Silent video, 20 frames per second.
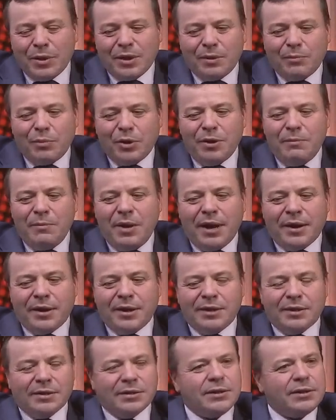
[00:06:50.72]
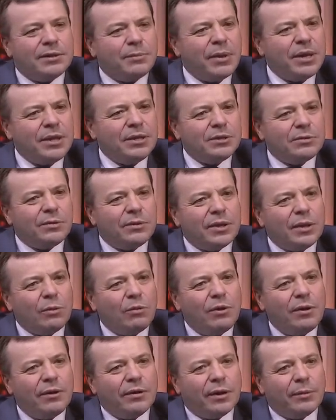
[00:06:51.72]
But the bottom line is, it depends what they
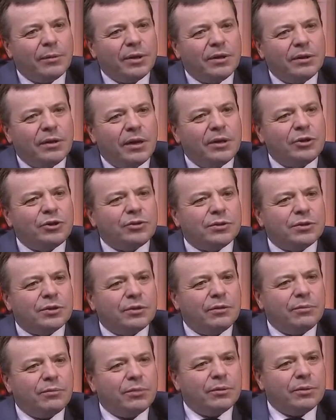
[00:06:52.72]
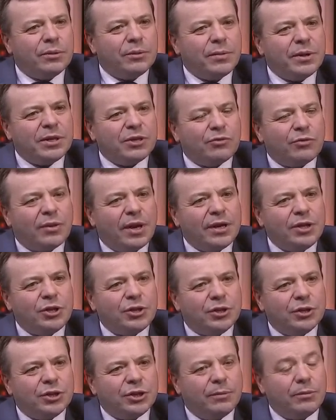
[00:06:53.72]
want. I mean, Nigel's got probably the best
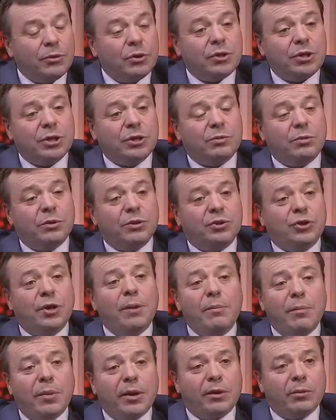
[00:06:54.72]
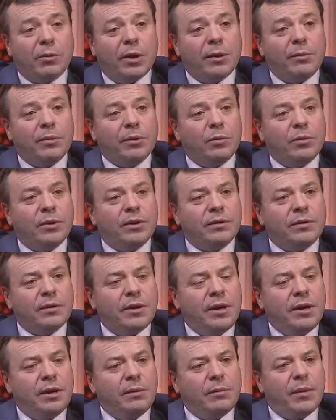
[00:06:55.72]
relationship, not just with Trump, by the way, but with
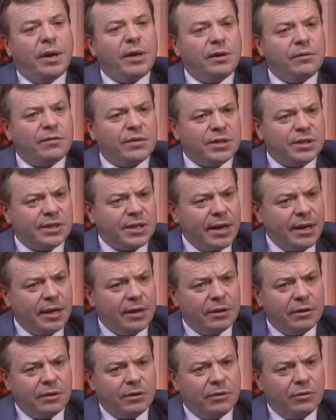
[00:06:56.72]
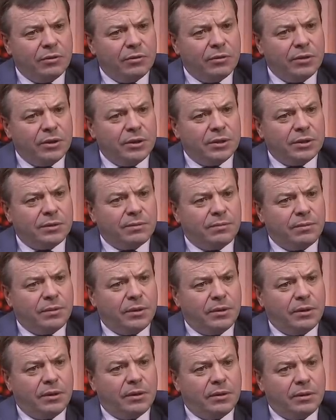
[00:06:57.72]
many of the Senate, who he's...
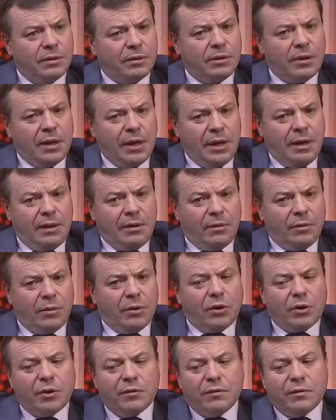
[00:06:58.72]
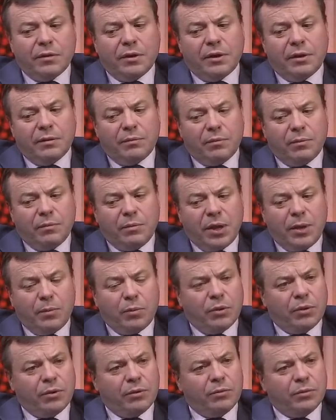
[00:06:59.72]
a lot of the
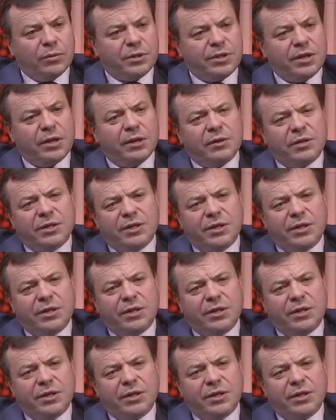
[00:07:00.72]
people on a certain